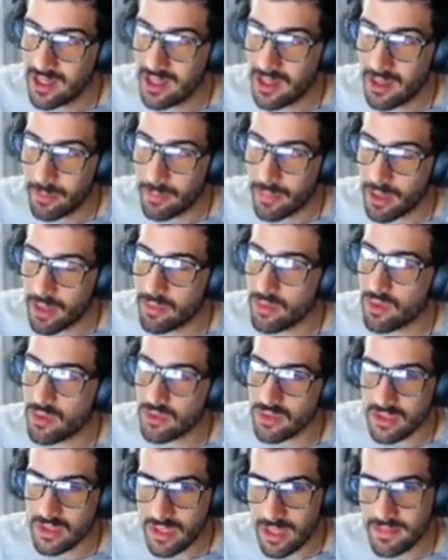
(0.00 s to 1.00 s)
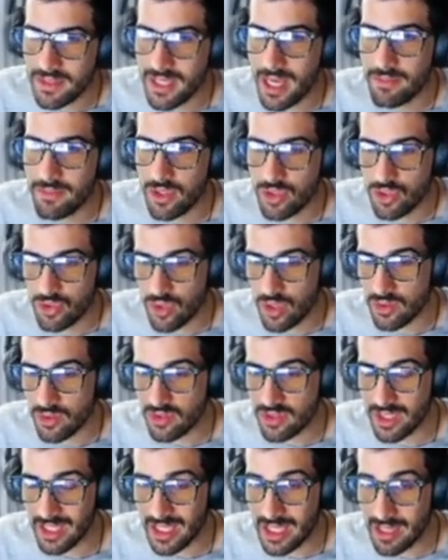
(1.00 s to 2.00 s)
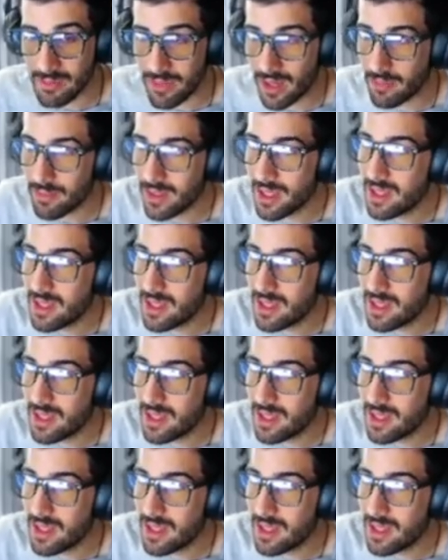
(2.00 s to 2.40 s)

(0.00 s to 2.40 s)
purple sometimes struggles to keep up.